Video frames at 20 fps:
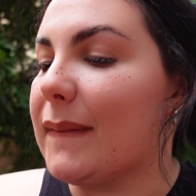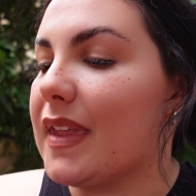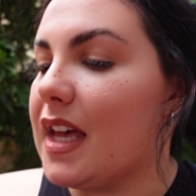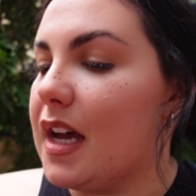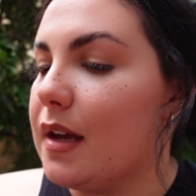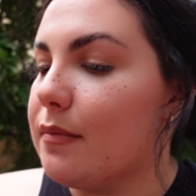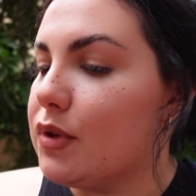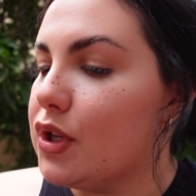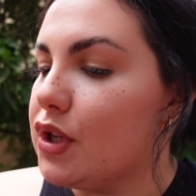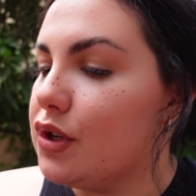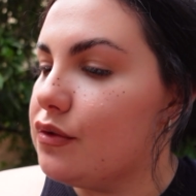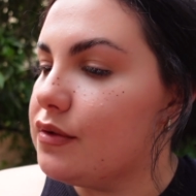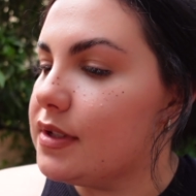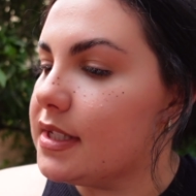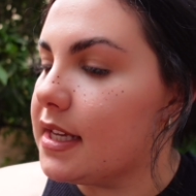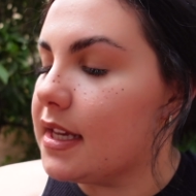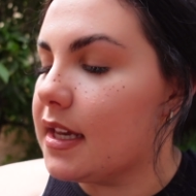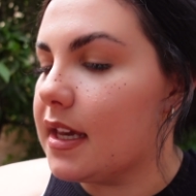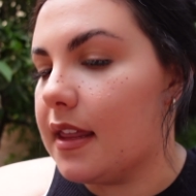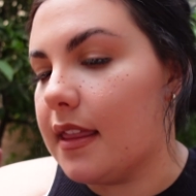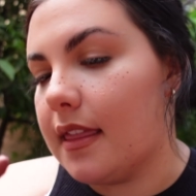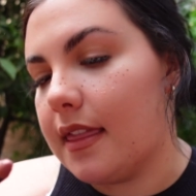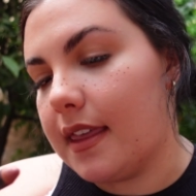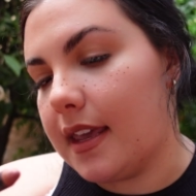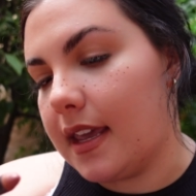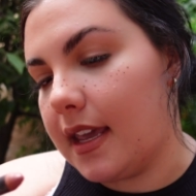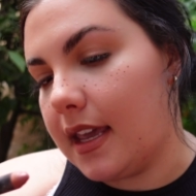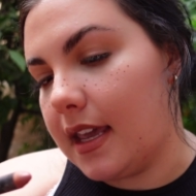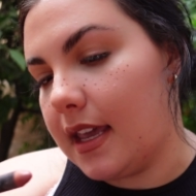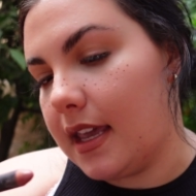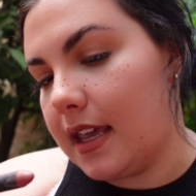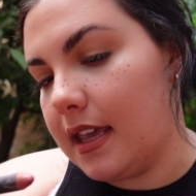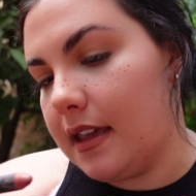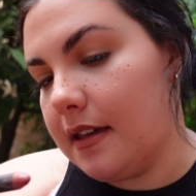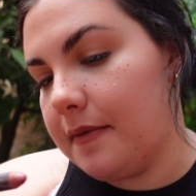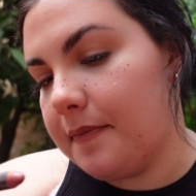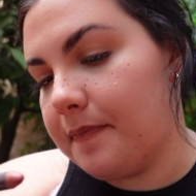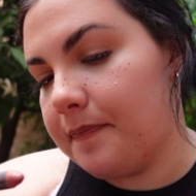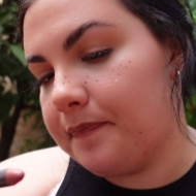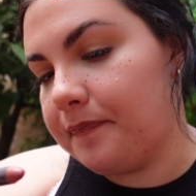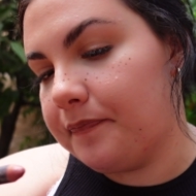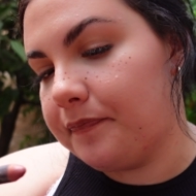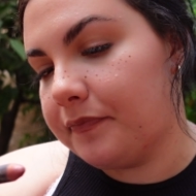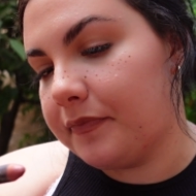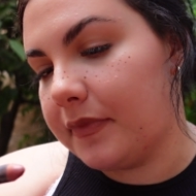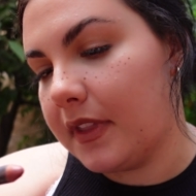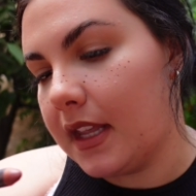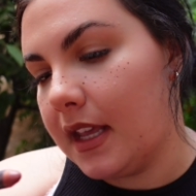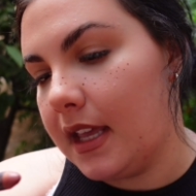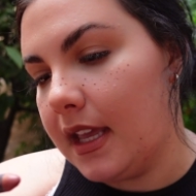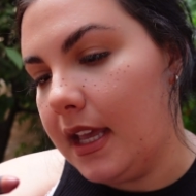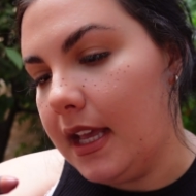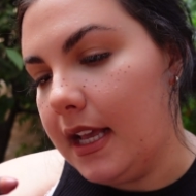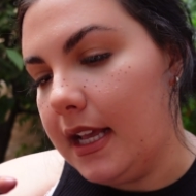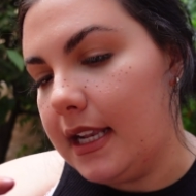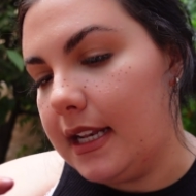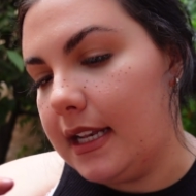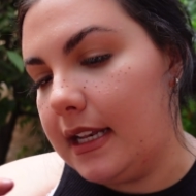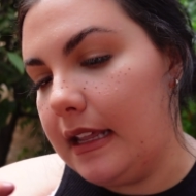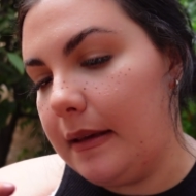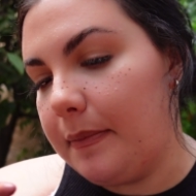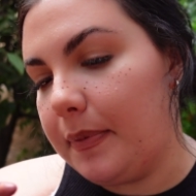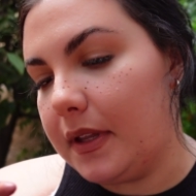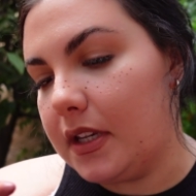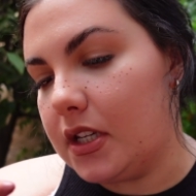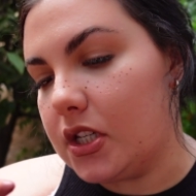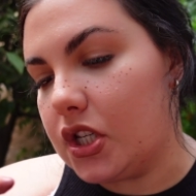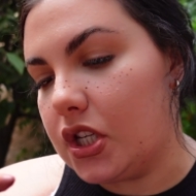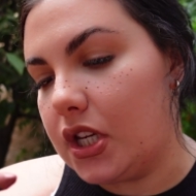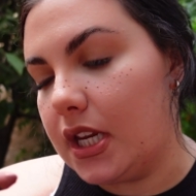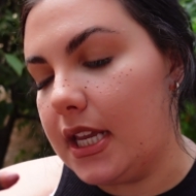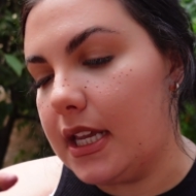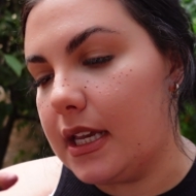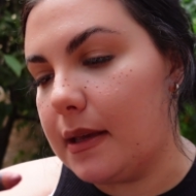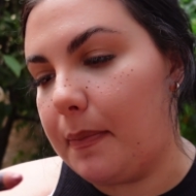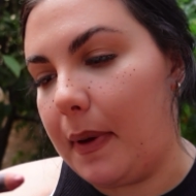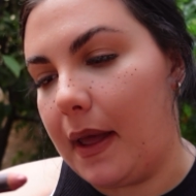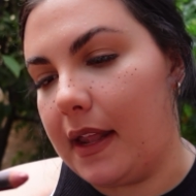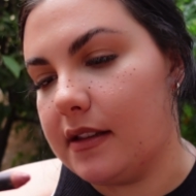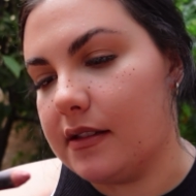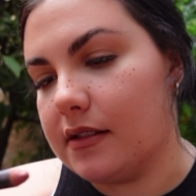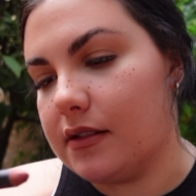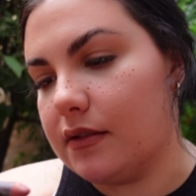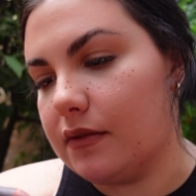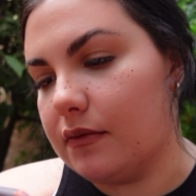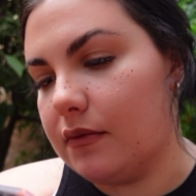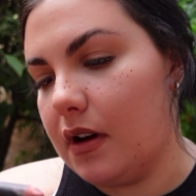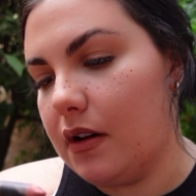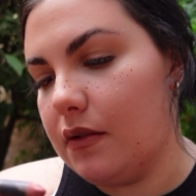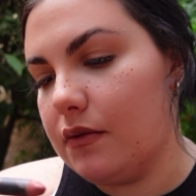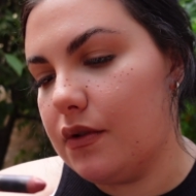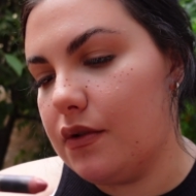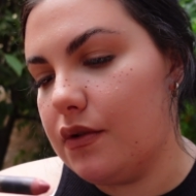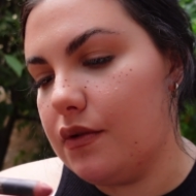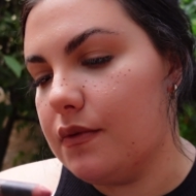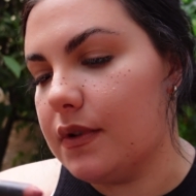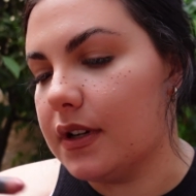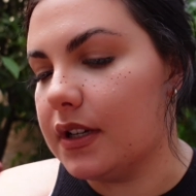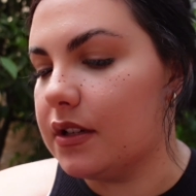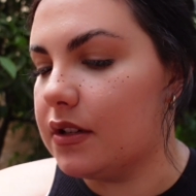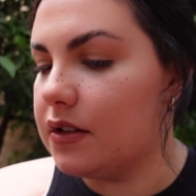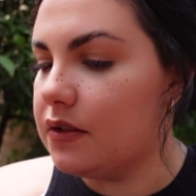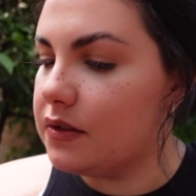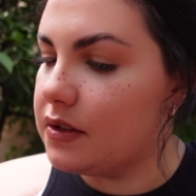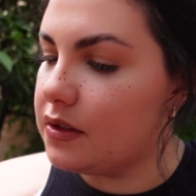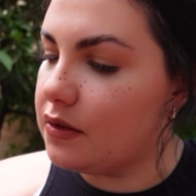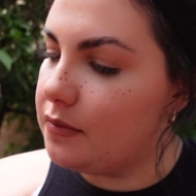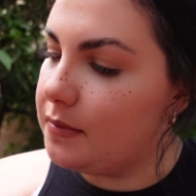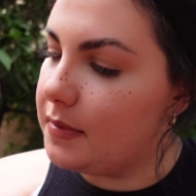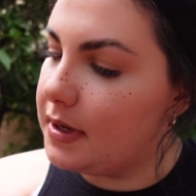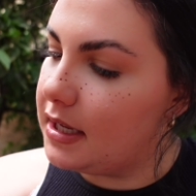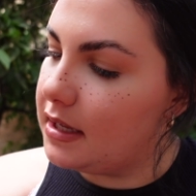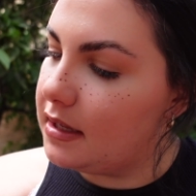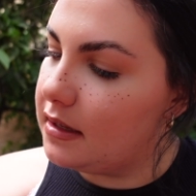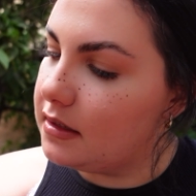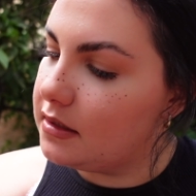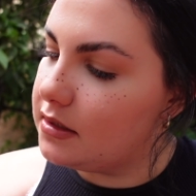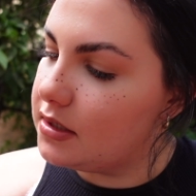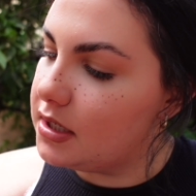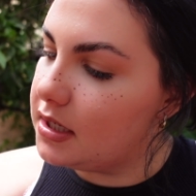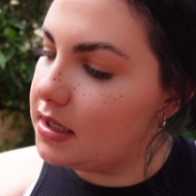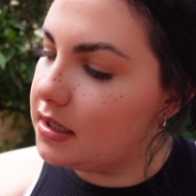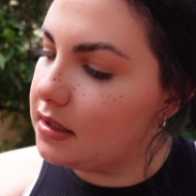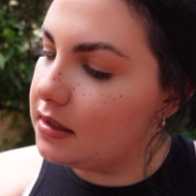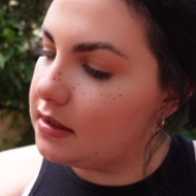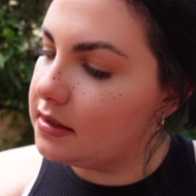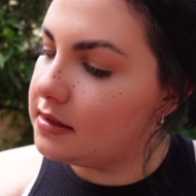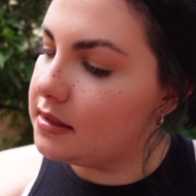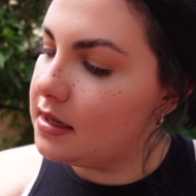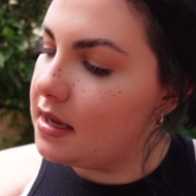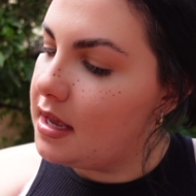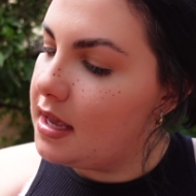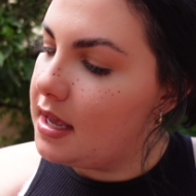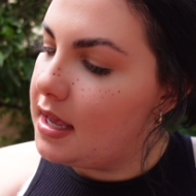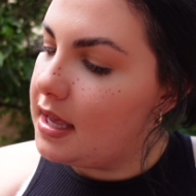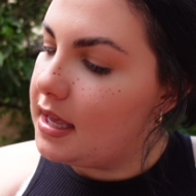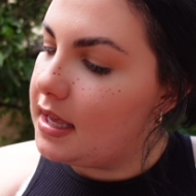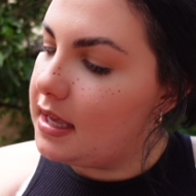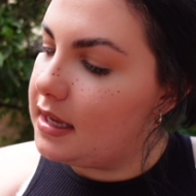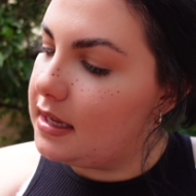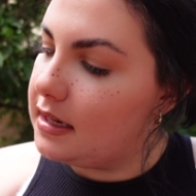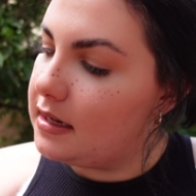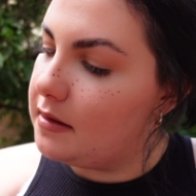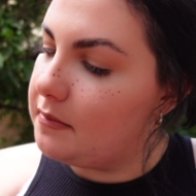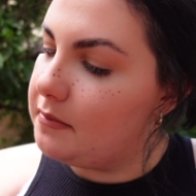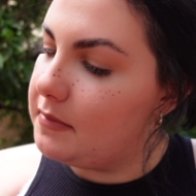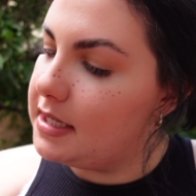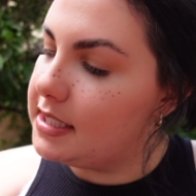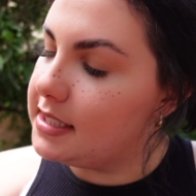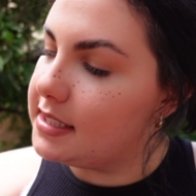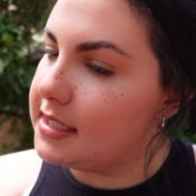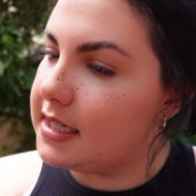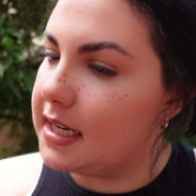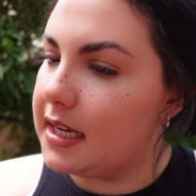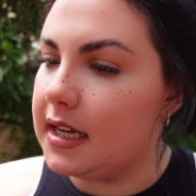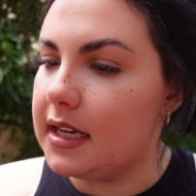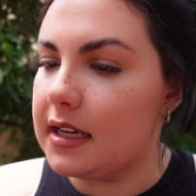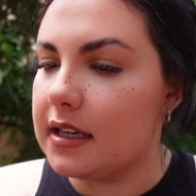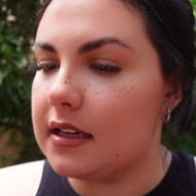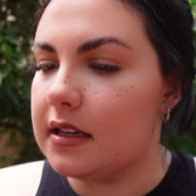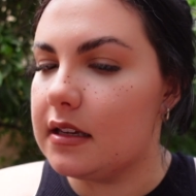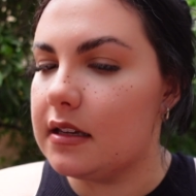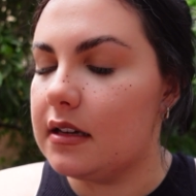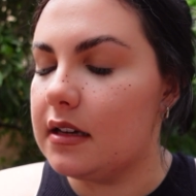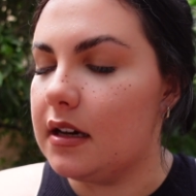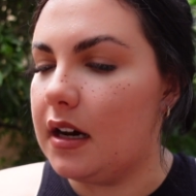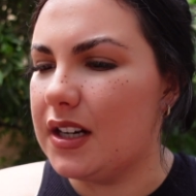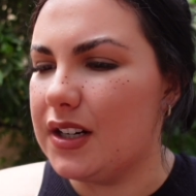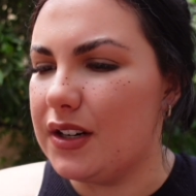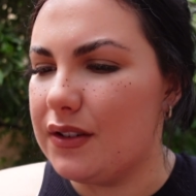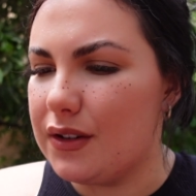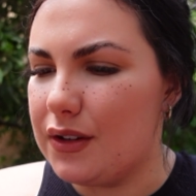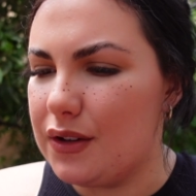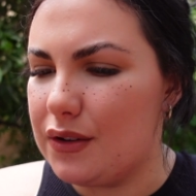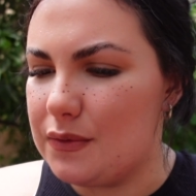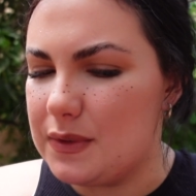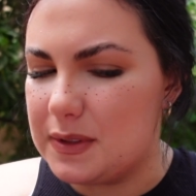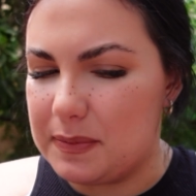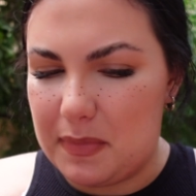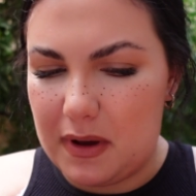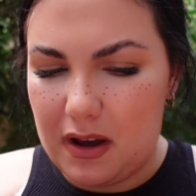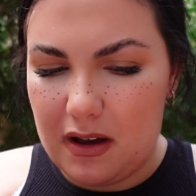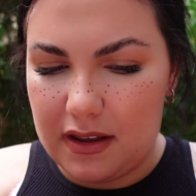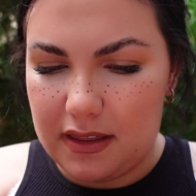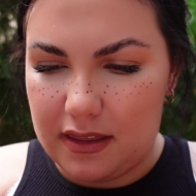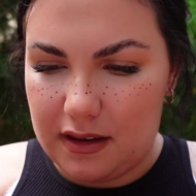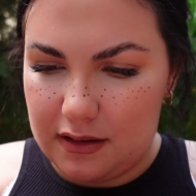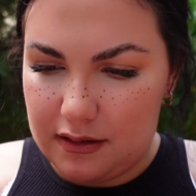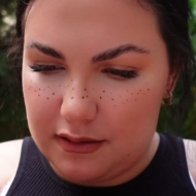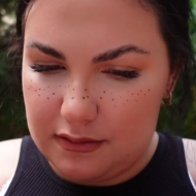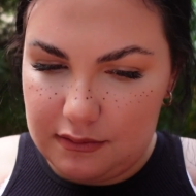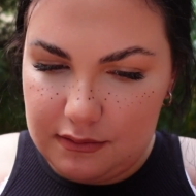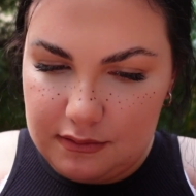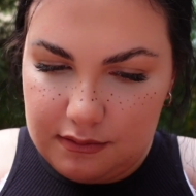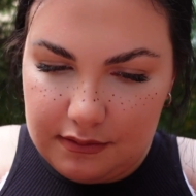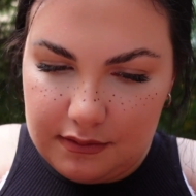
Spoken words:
I'm using the lip and cheek pencil. Oh cool, I could use it on my cheeks. In Mystic. I don't know who it's by though.